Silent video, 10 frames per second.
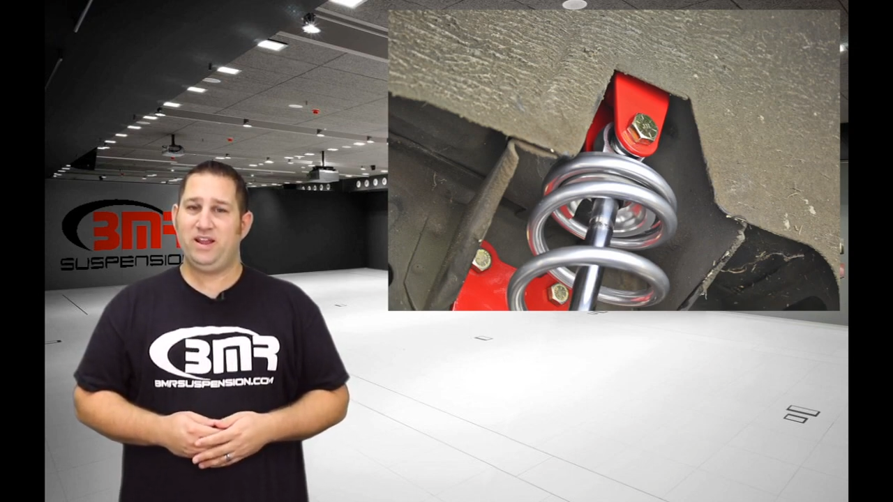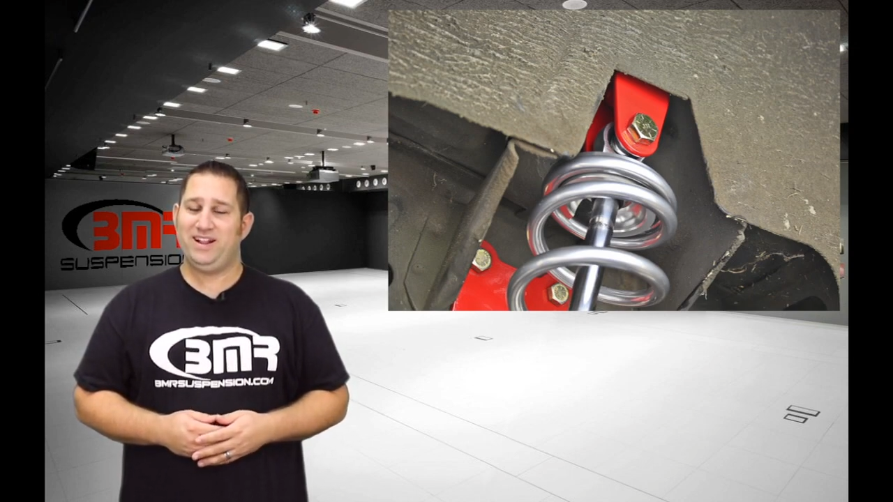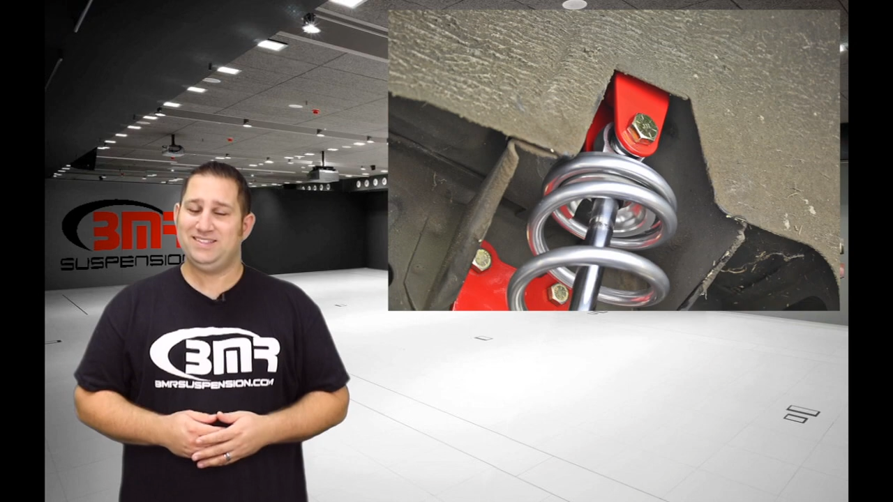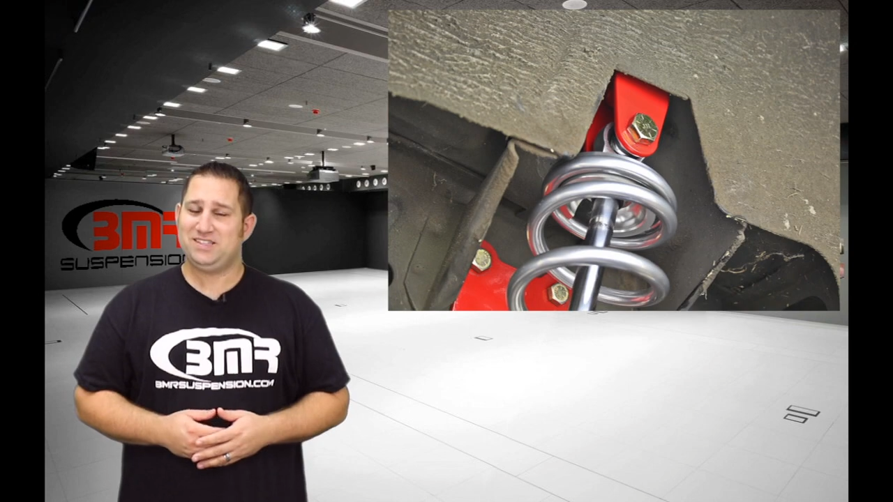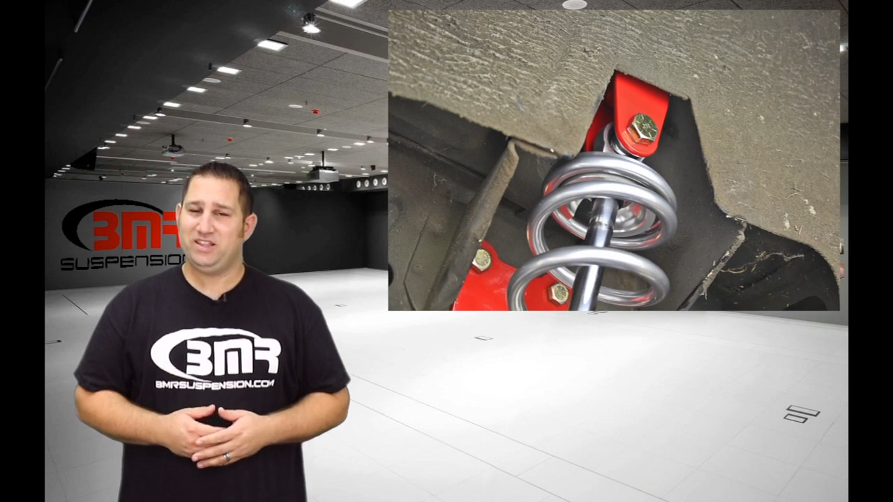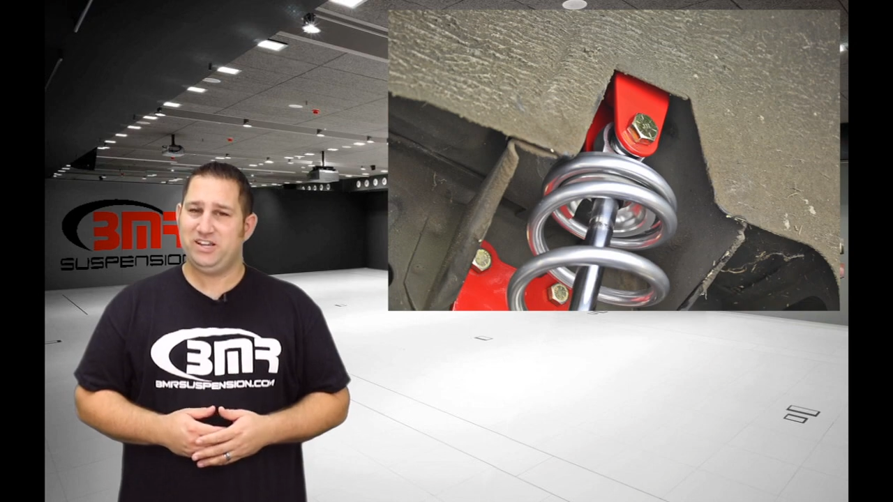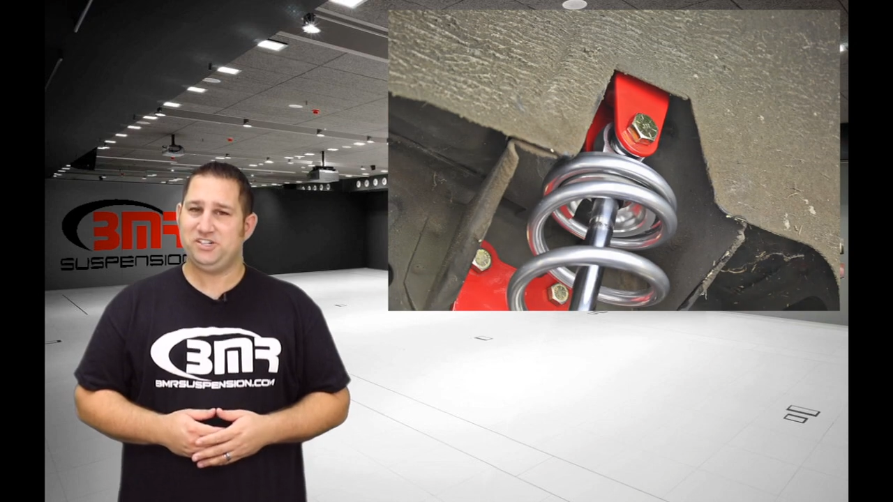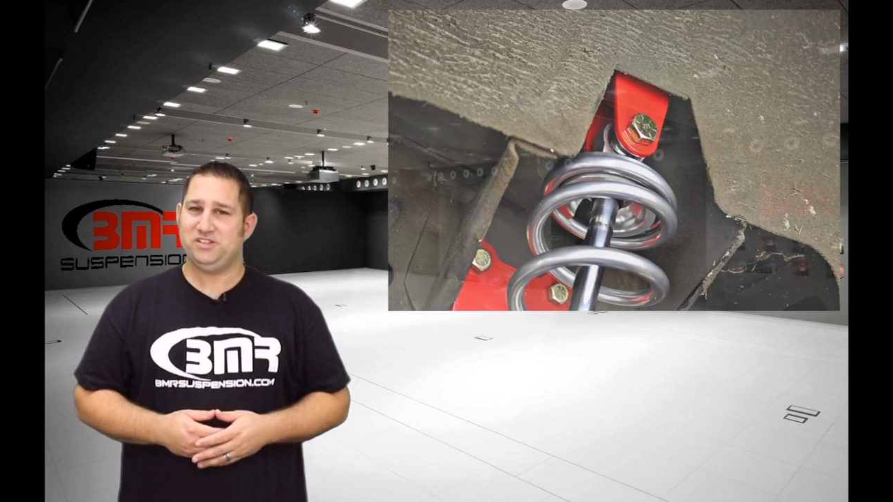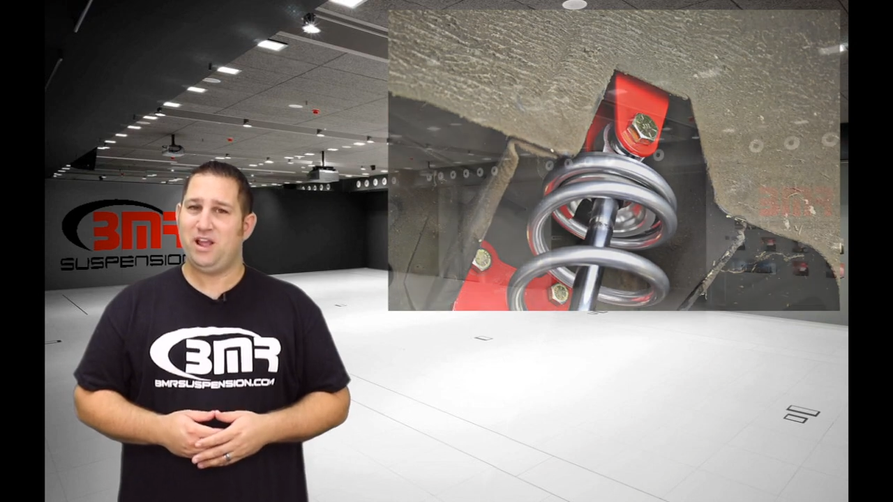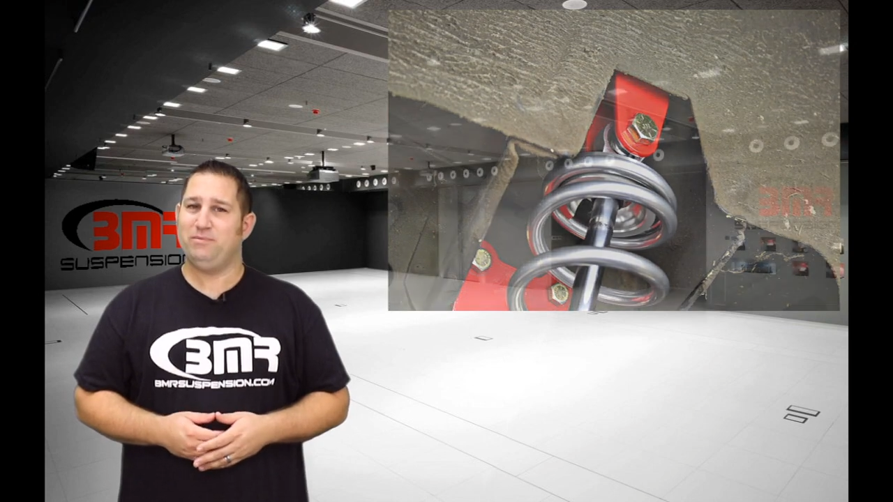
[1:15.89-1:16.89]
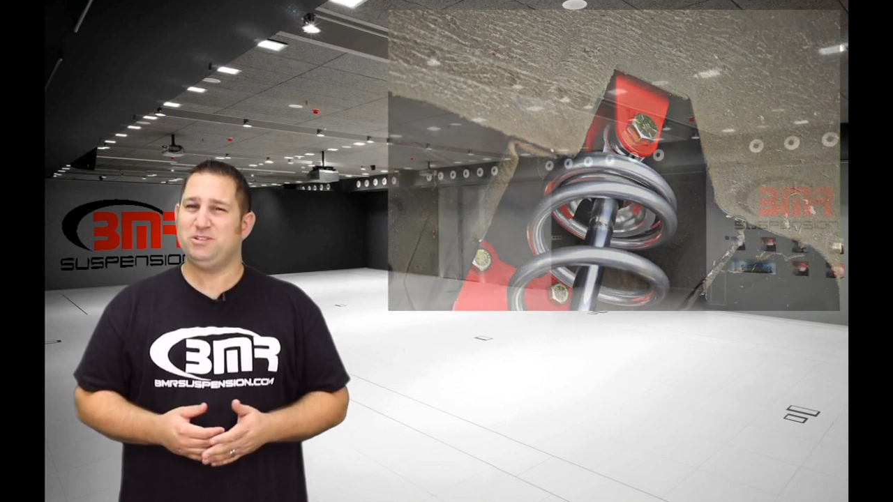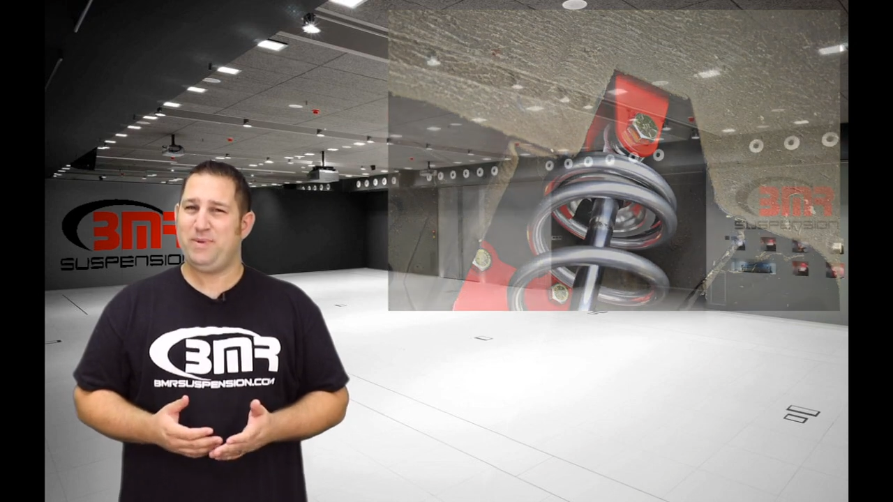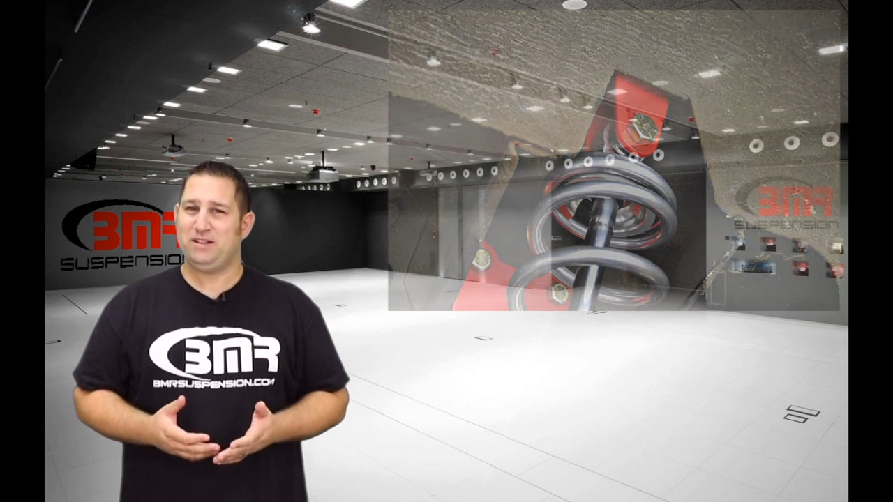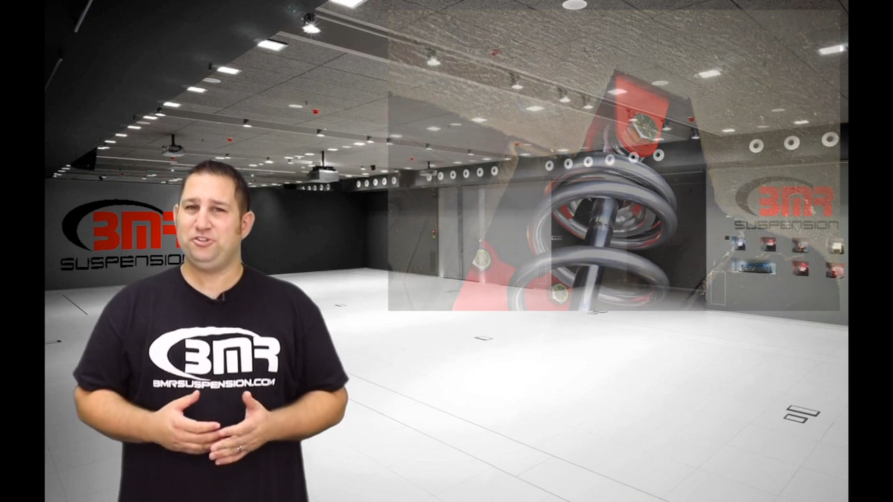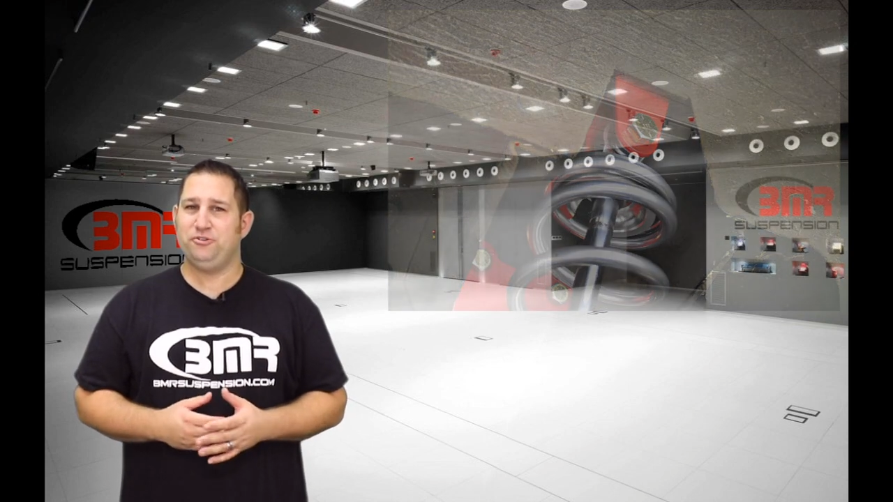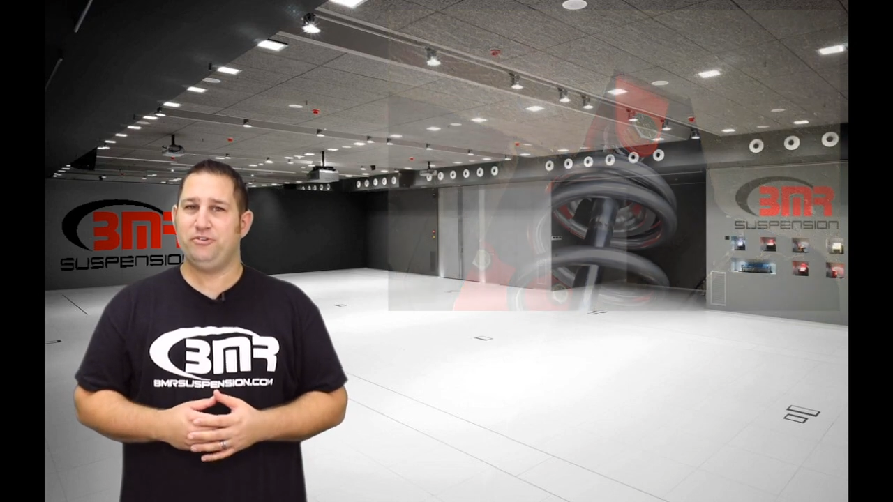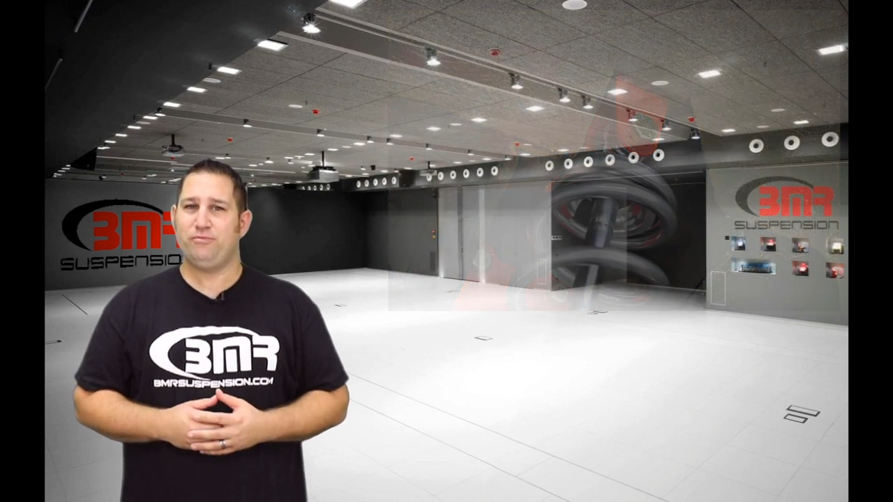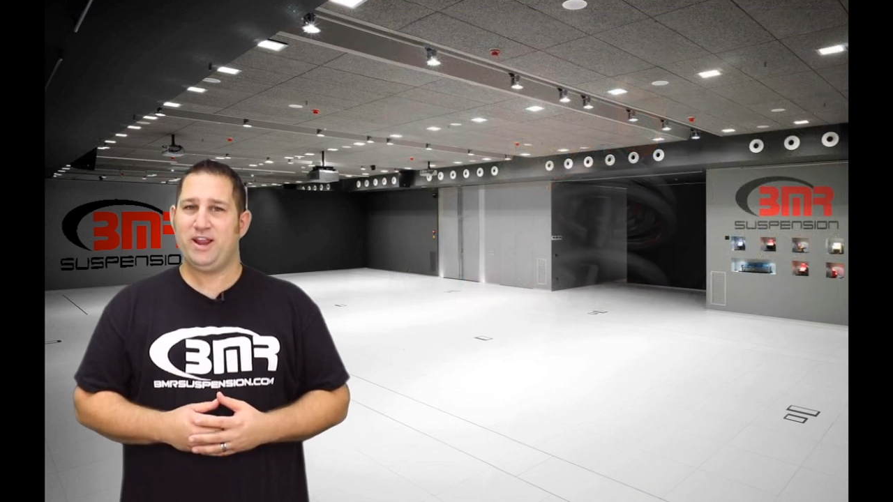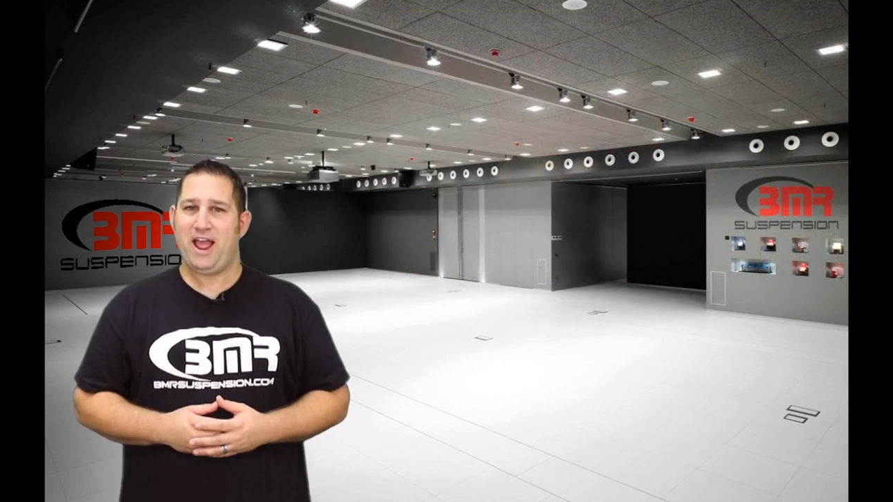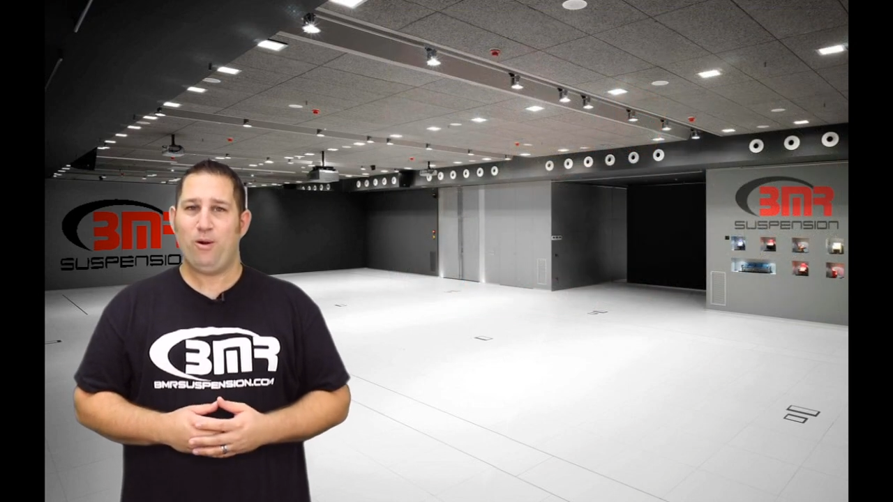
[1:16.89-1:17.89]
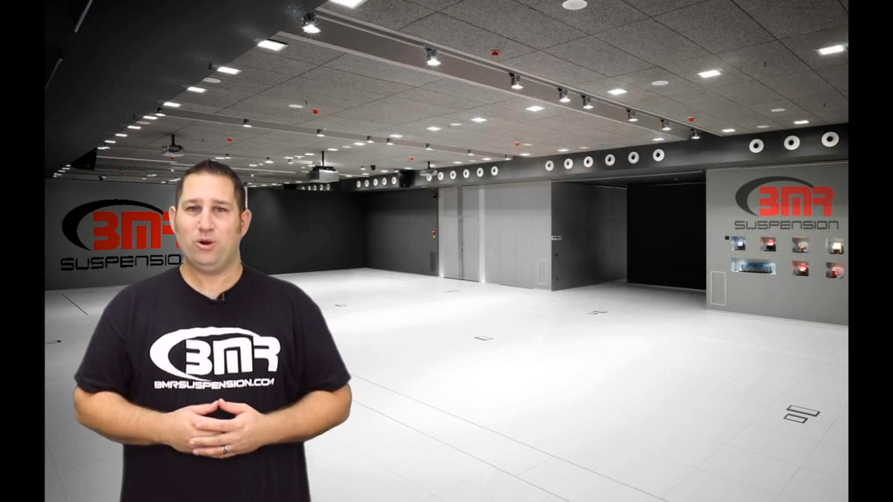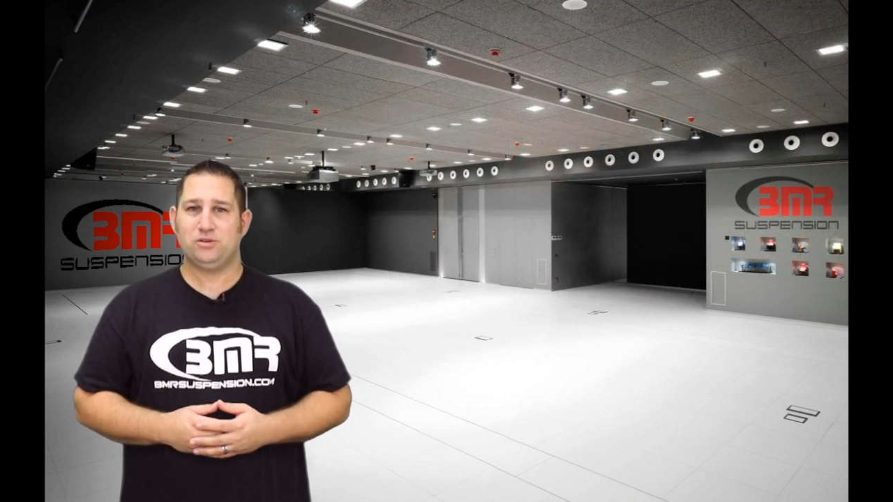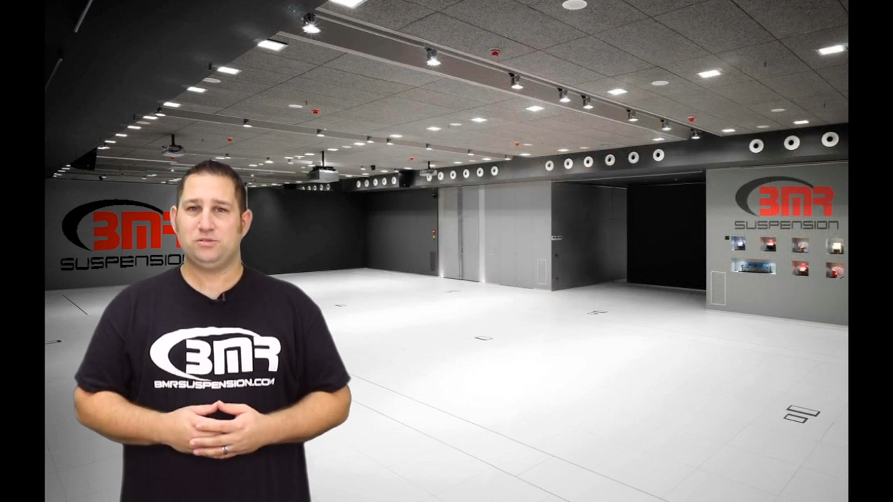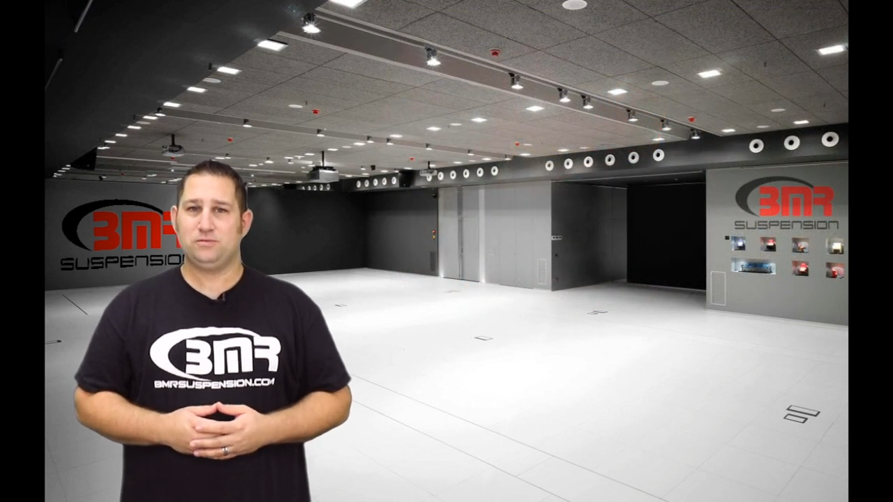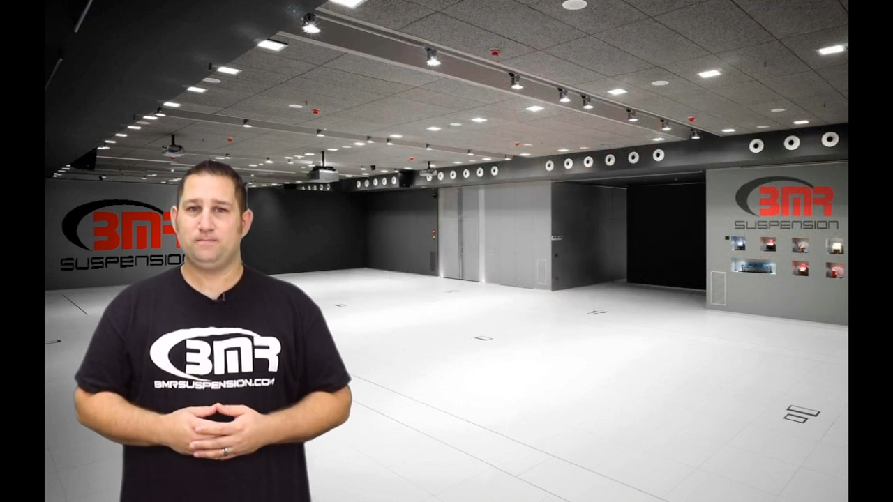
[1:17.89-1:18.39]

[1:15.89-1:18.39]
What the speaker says: and installation time is about 2 to 3 hours.